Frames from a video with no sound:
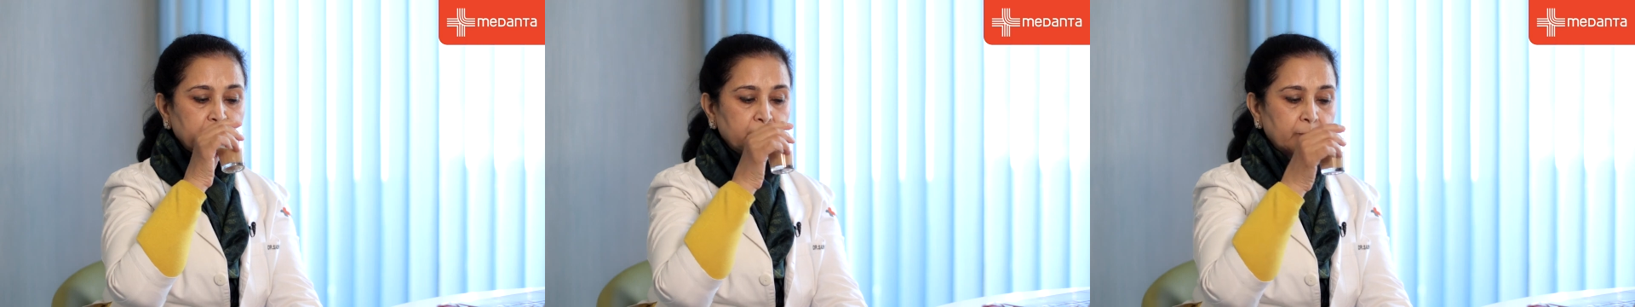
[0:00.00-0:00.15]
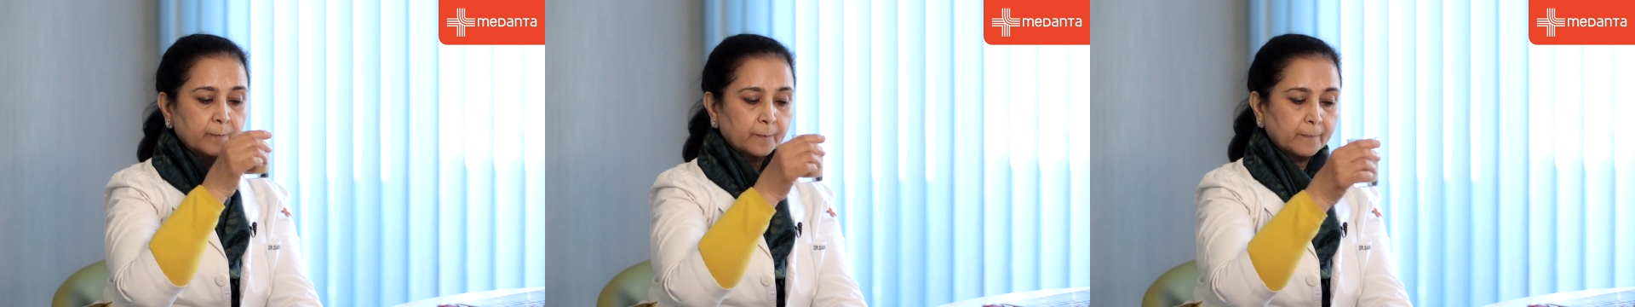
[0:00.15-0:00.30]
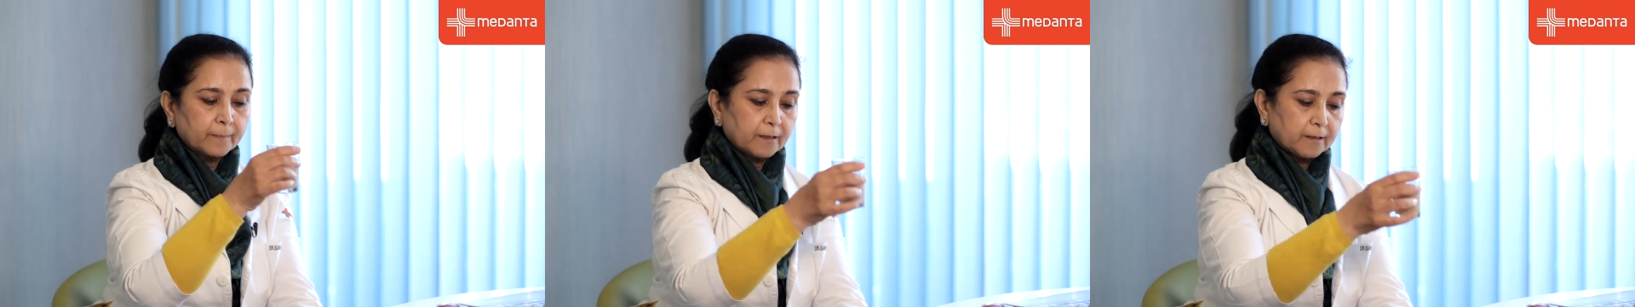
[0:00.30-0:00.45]

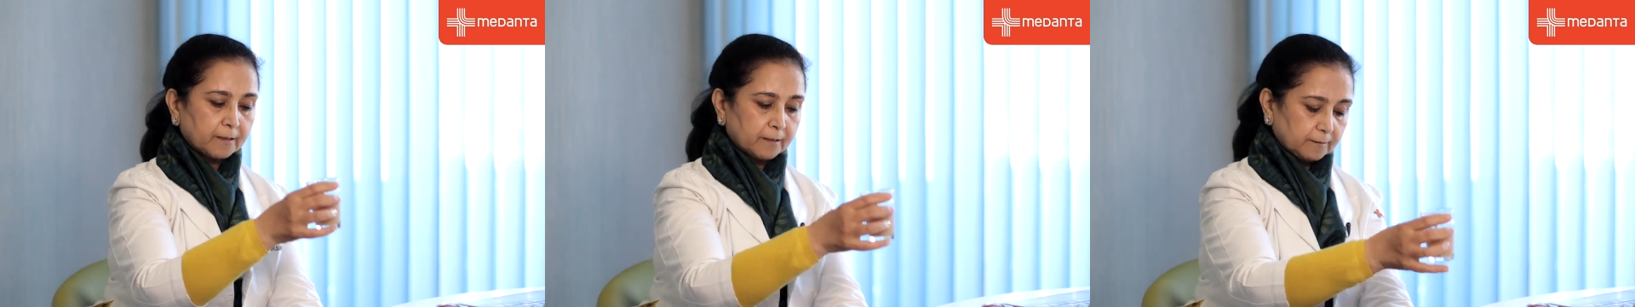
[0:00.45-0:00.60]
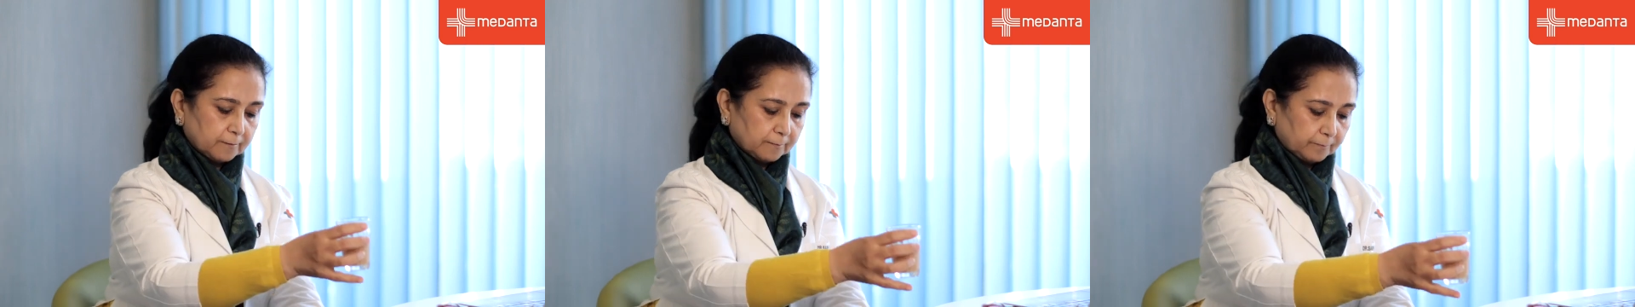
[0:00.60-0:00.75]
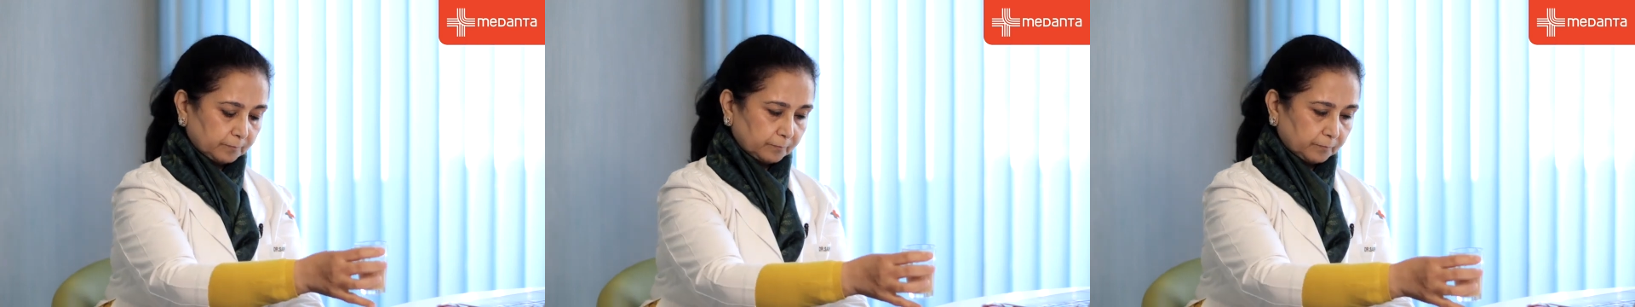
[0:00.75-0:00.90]

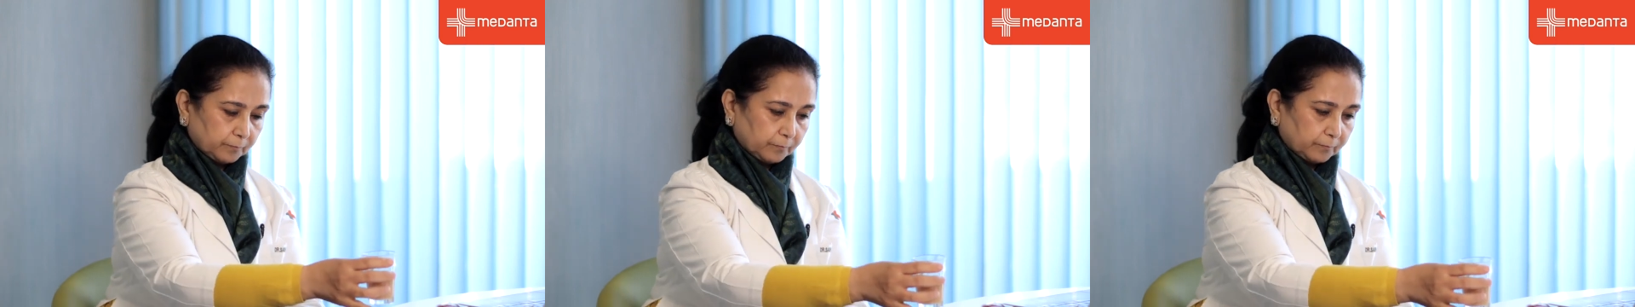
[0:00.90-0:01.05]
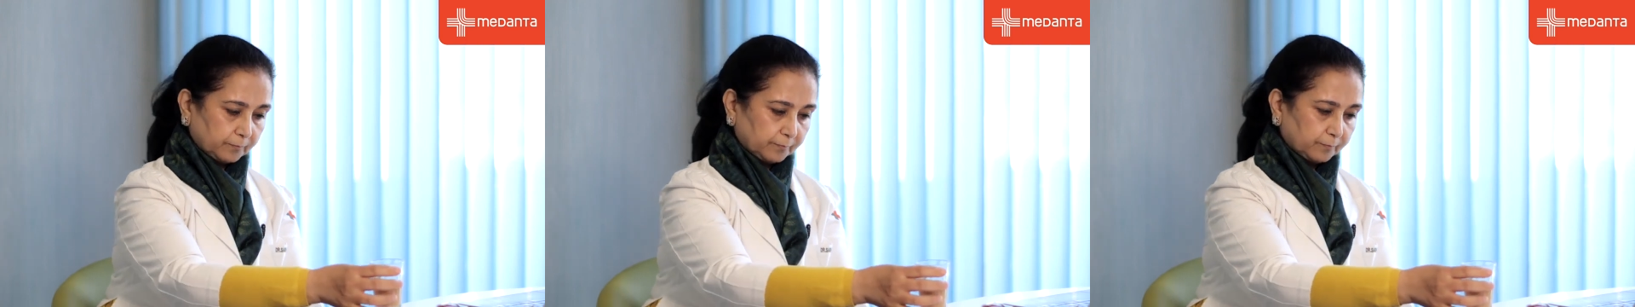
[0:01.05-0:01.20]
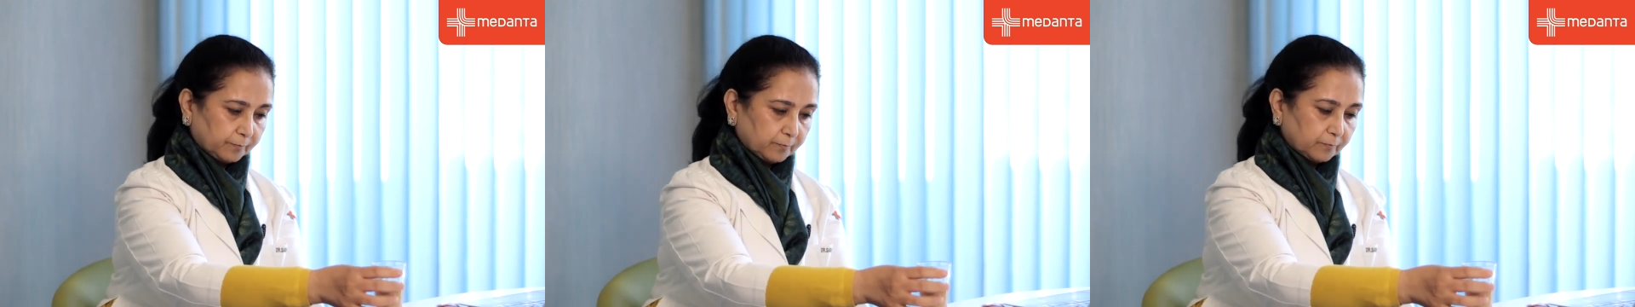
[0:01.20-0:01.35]

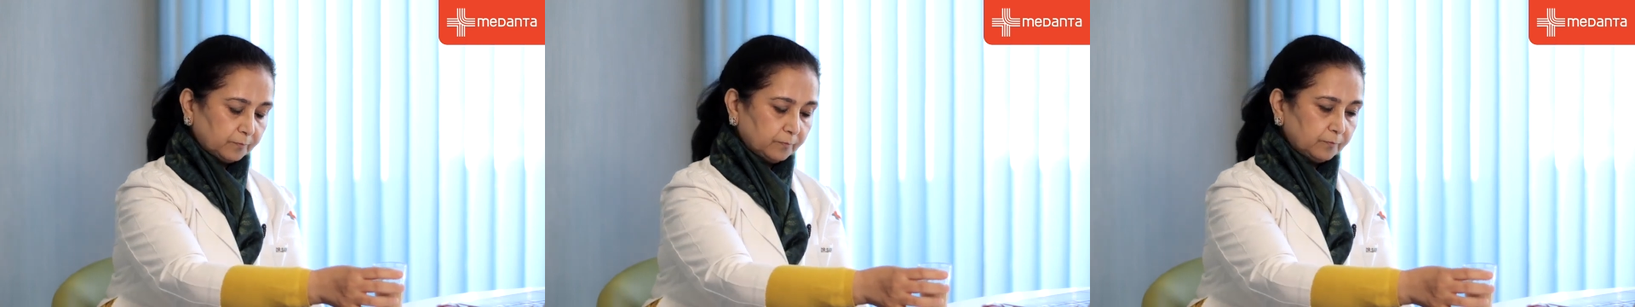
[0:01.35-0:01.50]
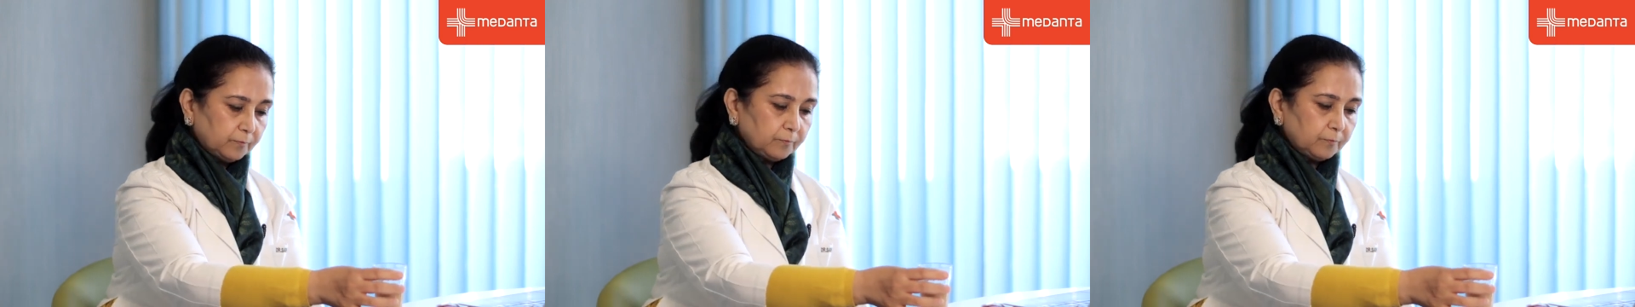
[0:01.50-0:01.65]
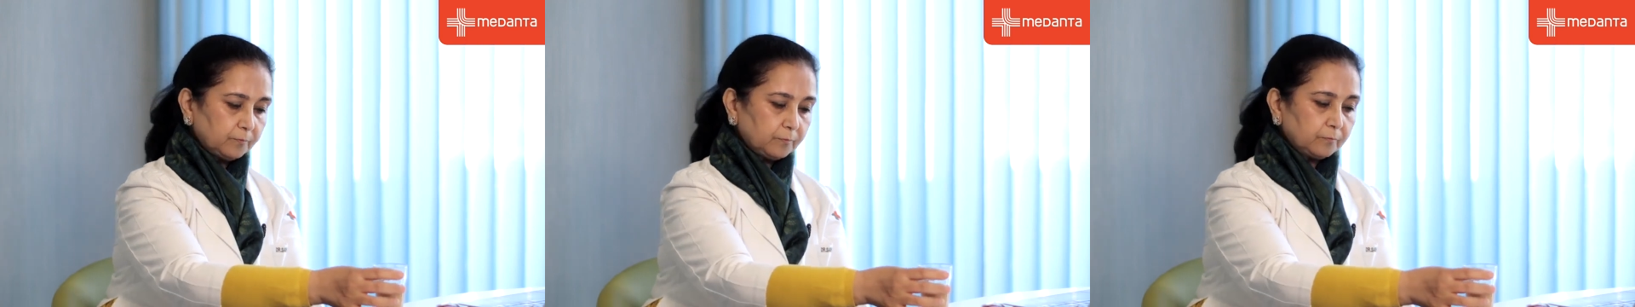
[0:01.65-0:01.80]

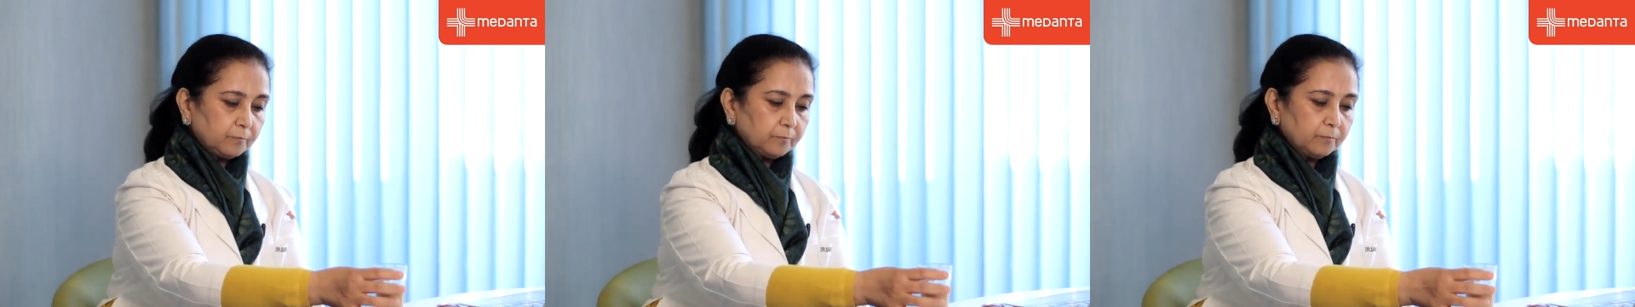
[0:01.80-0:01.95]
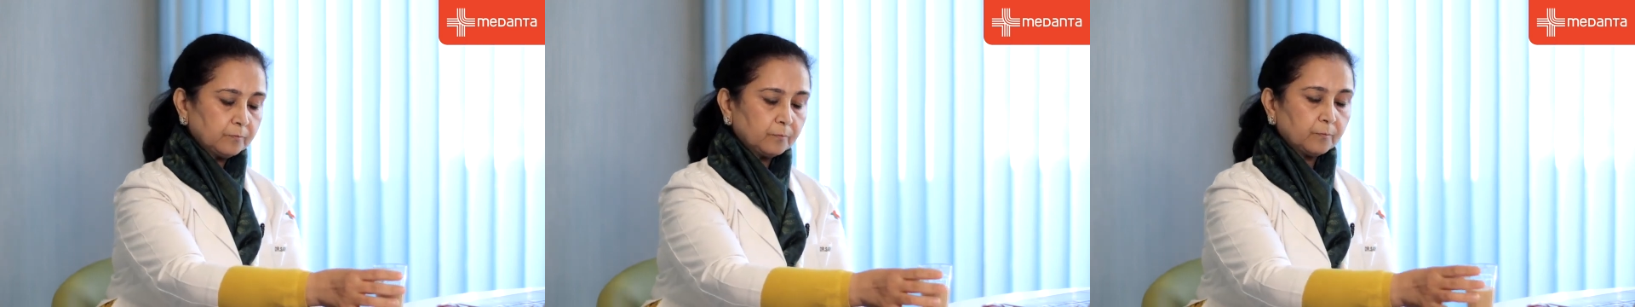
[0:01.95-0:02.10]
Nobody speaks.